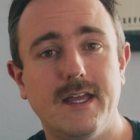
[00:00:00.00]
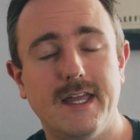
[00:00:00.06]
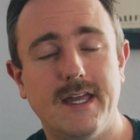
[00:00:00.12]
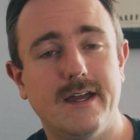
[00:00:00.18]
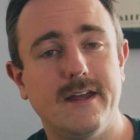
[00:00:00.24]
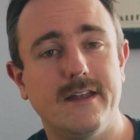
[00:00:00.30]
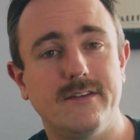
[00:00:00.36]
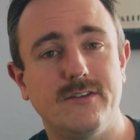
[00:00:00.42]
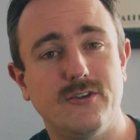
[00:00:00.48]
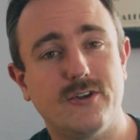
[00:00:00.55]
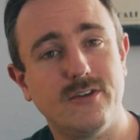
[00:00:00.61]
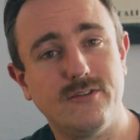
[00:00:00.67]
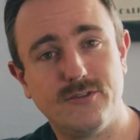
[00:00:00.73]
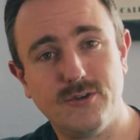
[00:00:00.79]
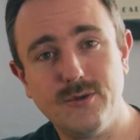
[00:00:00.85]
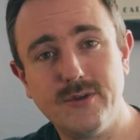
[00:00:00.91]
And you
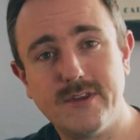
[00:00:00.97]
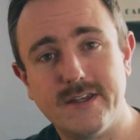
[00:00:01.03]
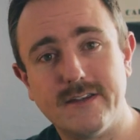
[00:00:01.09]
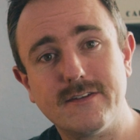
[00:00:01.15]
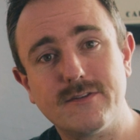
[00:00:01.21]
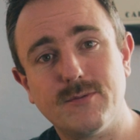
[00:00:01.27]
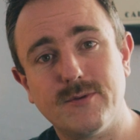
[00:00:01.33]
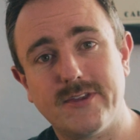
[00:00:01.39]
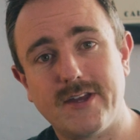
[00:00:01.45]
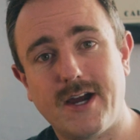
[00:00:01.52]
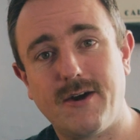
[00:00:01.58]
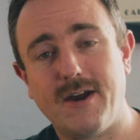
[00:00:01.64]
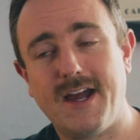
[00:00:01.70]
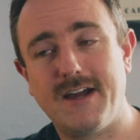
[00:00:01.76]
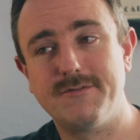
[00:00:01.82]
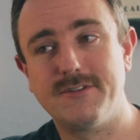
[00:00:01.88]
can do this
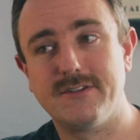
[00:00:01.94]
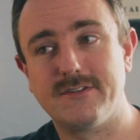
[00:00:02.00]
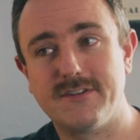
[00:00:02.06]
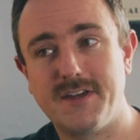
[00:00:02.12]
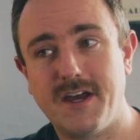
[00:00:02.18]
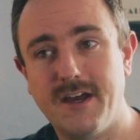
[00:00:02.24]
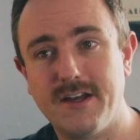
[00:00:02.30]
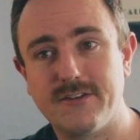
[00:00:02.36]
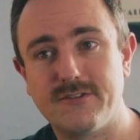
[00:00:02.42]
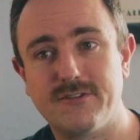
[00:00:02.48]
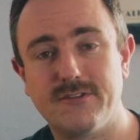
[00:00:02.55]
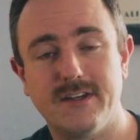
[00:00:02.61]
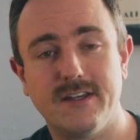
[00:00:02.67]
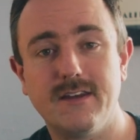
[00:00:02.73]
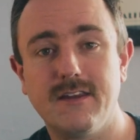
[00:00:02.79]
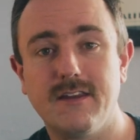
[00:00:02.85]
without having to touch
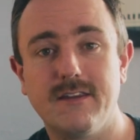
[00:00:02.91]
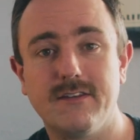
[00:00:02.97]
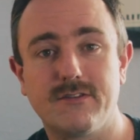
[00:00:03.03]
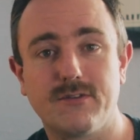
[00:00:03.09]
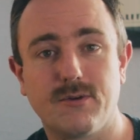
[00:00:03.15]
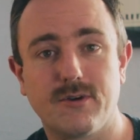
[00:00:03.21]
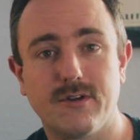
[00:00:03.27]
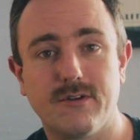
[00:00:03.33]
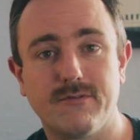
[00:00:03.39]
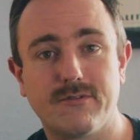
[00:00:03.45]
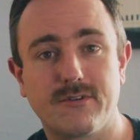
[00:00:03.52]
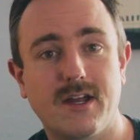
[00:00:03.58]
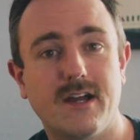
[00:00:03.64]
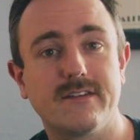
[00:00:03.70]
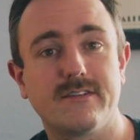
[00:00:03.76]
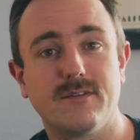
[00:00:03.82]
any sort of
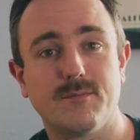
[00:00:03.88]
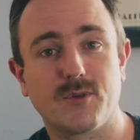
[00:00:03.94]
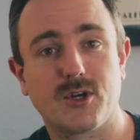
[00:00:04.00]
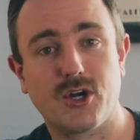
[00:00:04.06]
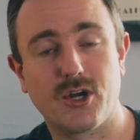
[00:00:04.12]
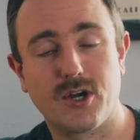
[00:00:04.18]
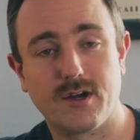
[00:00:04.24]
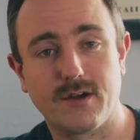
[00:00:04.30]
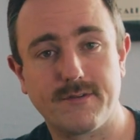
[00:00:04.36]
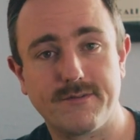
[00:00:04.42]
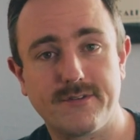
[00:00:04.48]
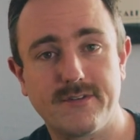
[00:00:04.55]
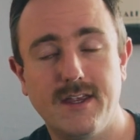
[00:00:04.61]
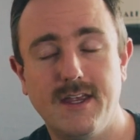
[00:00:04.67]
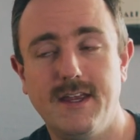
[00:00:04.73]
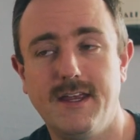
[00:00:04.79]
custom
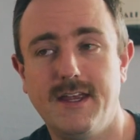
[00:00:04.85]
curves,